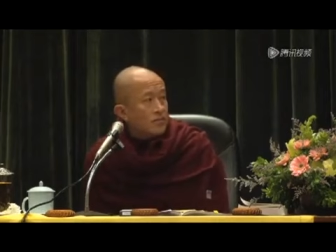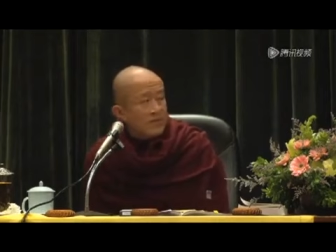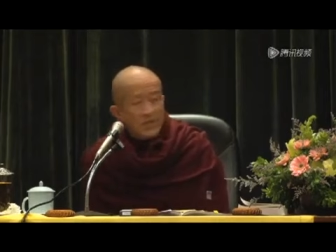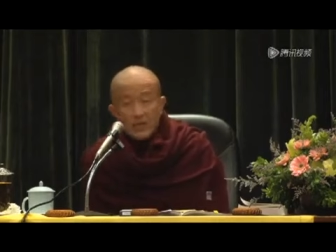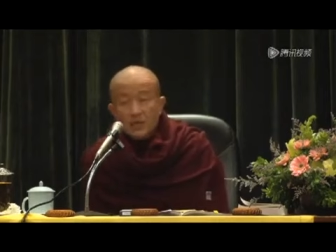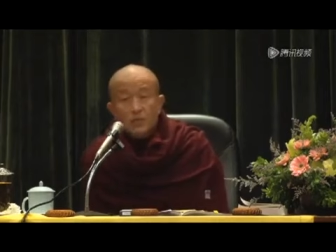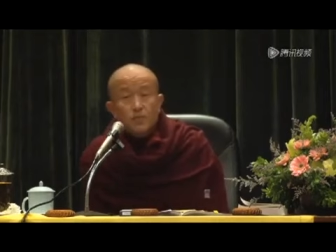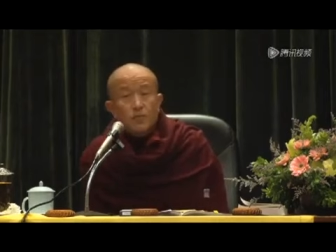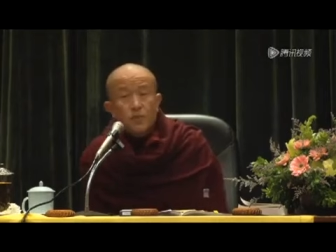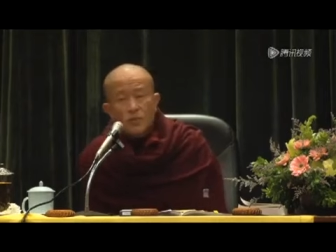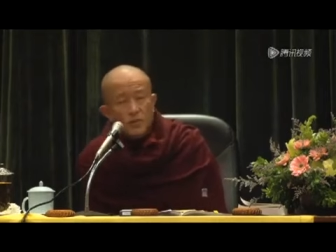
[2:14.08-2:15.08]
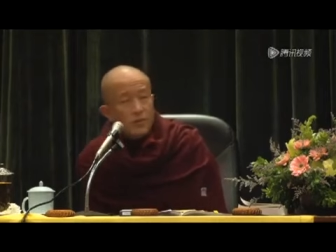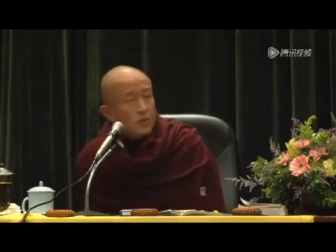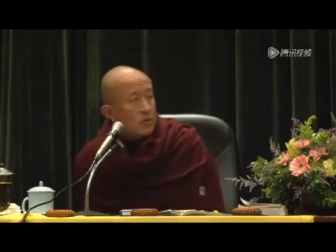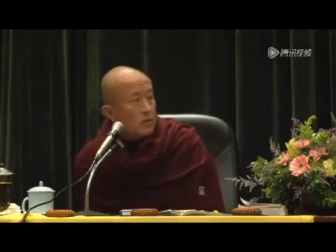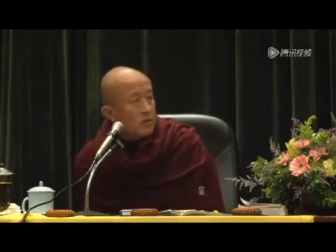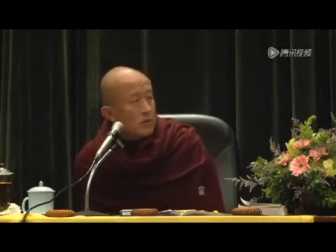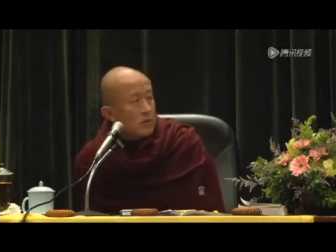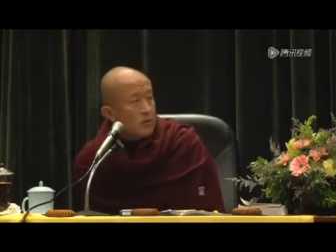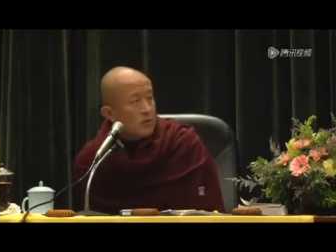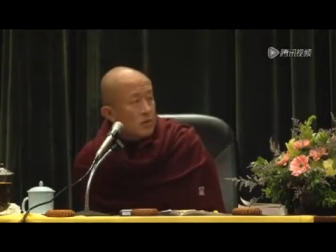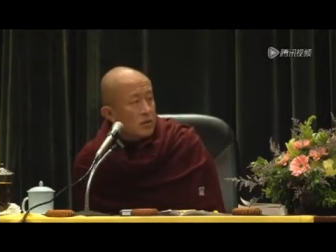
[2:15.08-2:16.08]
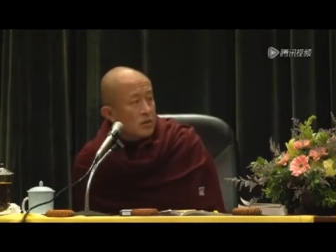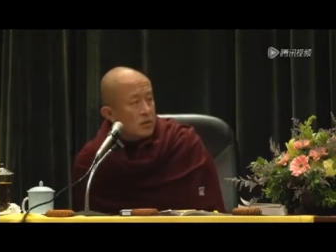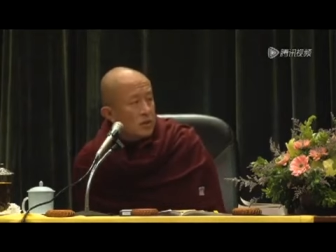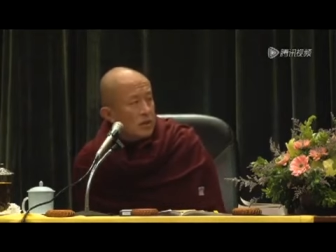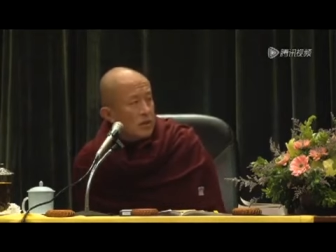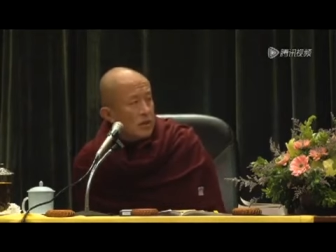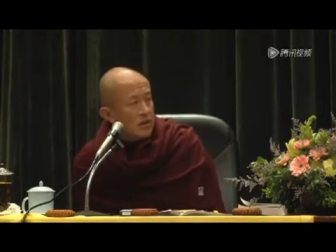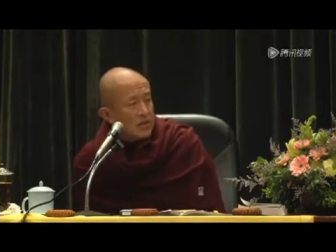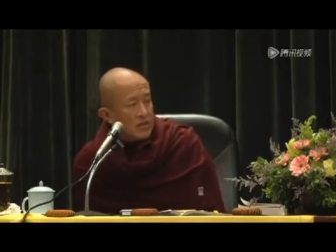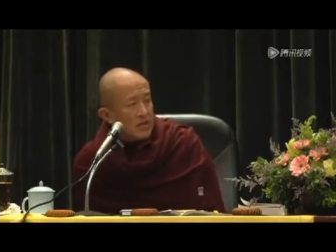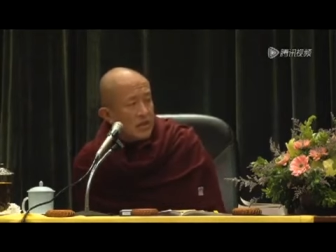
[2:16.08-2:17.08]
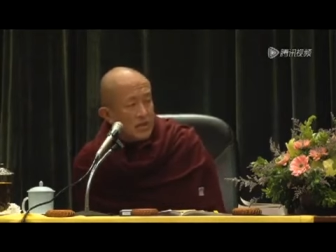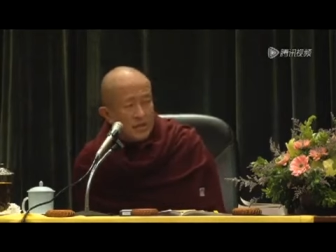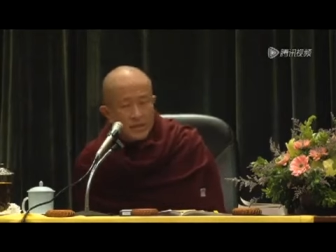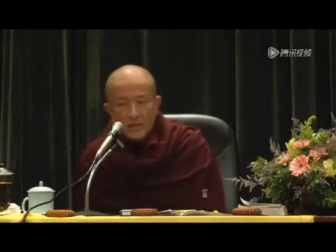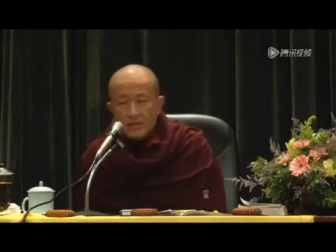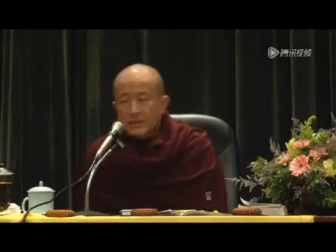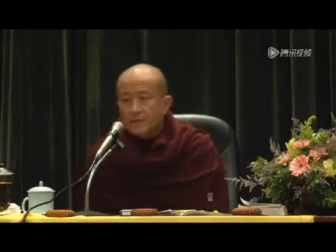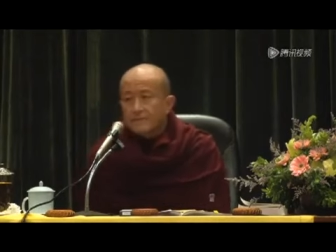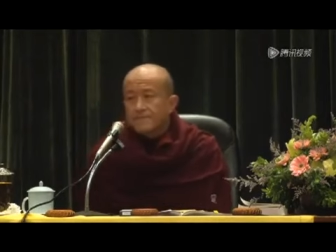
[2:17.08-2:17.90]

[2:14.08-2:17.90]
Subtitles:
that is possible at this age.